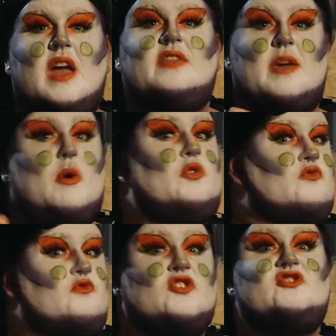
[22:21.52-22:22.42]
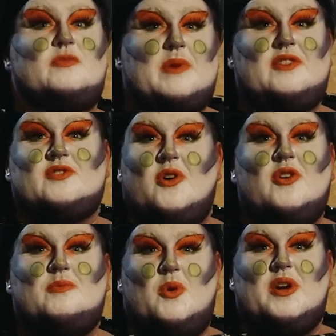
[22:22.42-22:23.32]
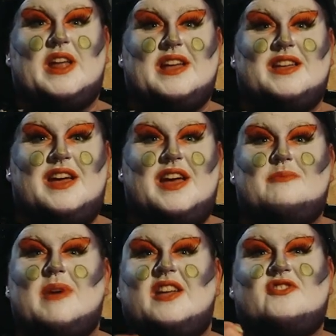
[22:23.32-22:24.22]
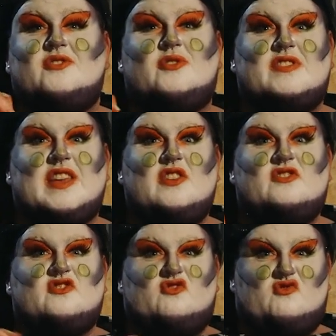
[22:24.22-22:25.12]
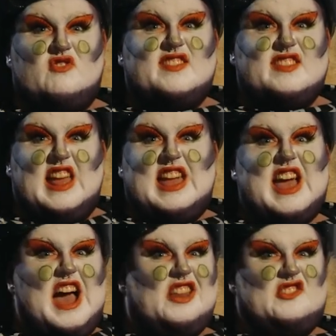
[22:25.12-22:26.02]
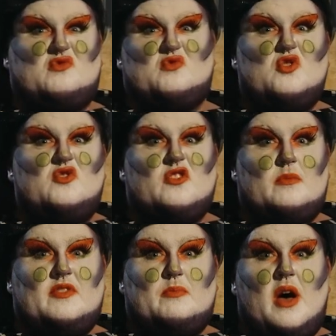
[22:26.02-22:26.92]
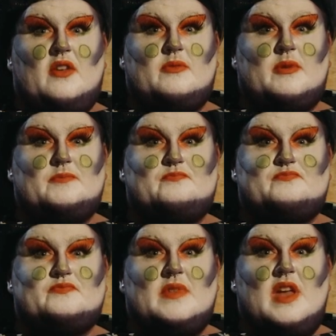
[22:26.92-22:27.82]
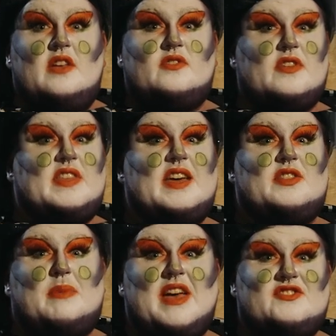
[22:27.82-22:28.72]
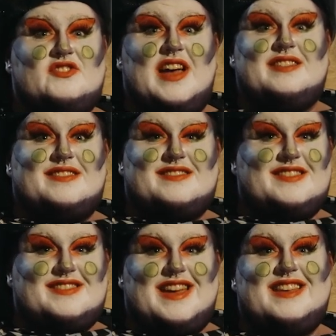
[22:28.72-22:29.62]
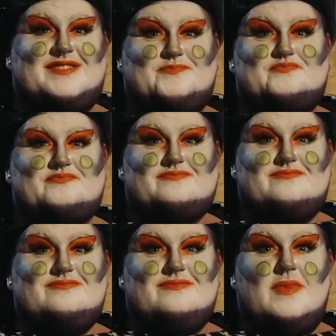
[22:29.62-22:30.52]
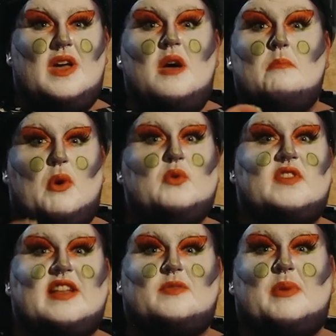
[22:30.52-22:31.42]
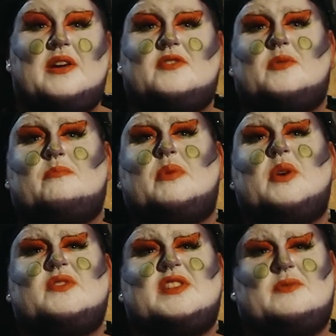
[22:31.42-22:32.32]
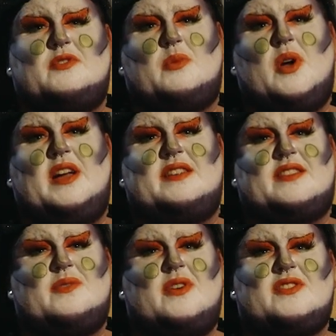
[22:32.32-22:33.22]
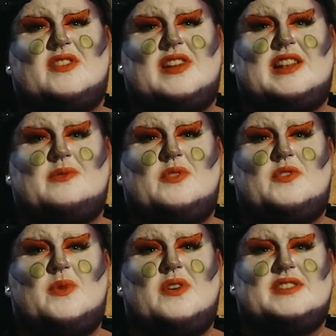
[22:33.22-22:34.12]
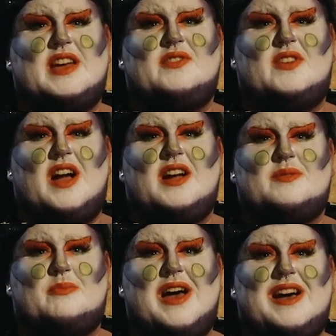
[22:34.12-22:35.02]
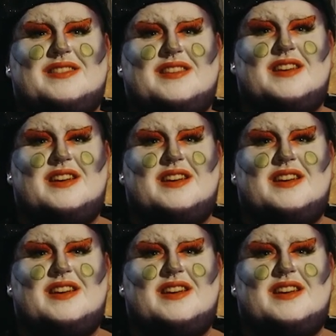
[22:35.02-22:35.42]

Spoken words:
They both rushed about all morning, making sure that they looked as grisly and as gruesome as possible, so that they had the best chance of success. Both sets of parents were bursting with pride as they watched their little ones walk down the garden path.